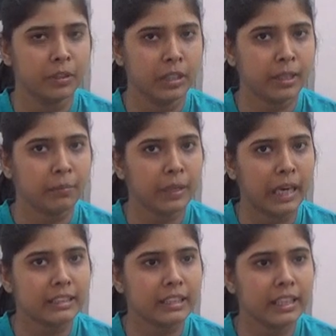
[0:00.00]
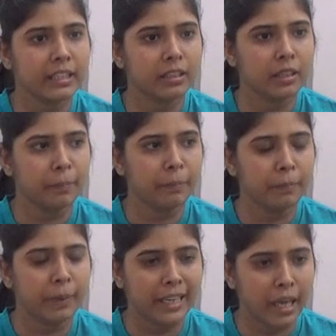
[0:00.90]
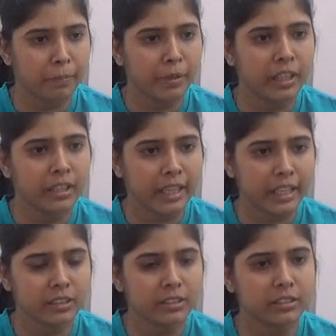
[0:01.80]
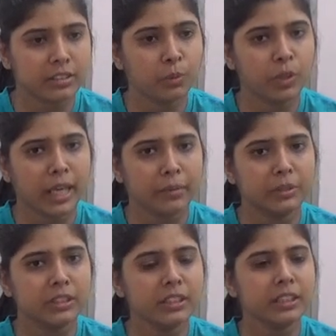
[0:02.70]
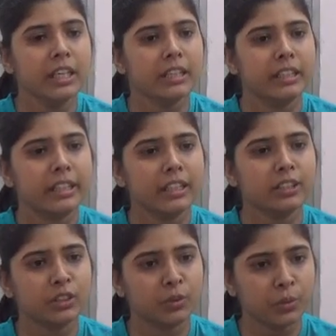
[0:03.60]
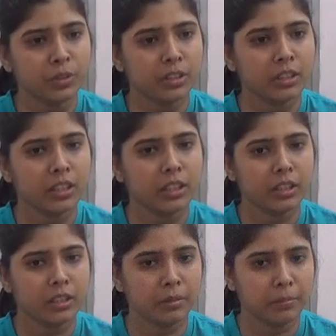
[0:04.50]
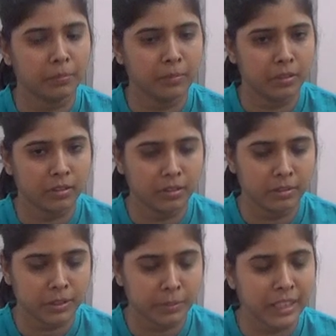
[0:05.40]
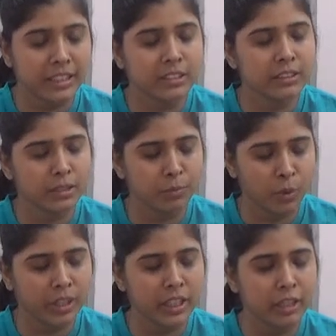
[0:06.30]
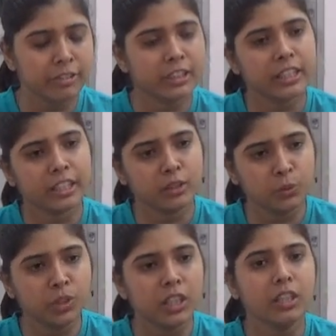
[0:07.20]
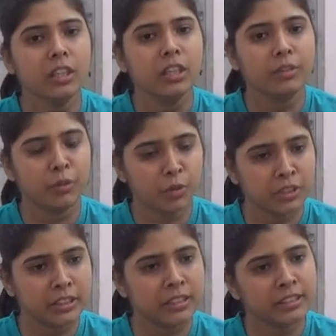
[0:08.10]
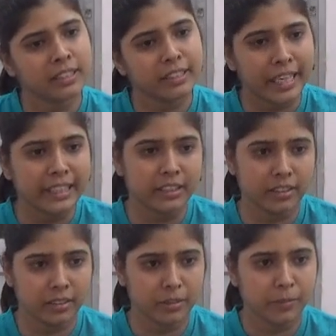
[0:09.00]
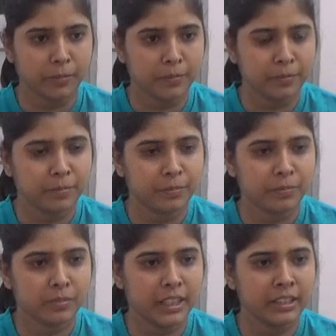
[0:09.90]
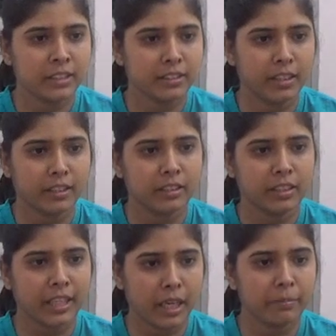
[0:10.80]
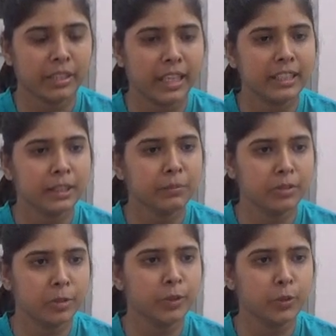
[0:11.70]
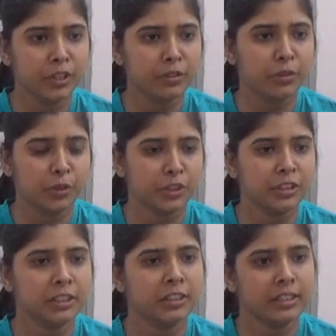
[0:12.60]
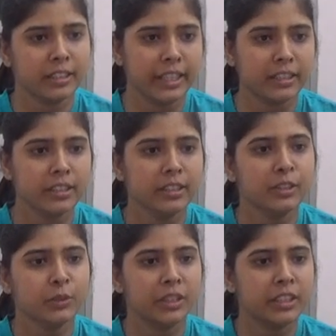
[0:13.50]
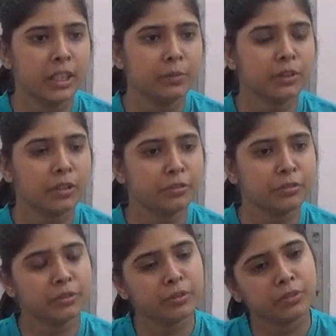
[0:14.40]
the plants like pineapple and cactus, sir. What happens is they can store the substances in the morning half, and they can do the photosynthesis at night, sir. That is the thing. The CAM mechanism, they will be doing the photosynthesis at night. So in terms of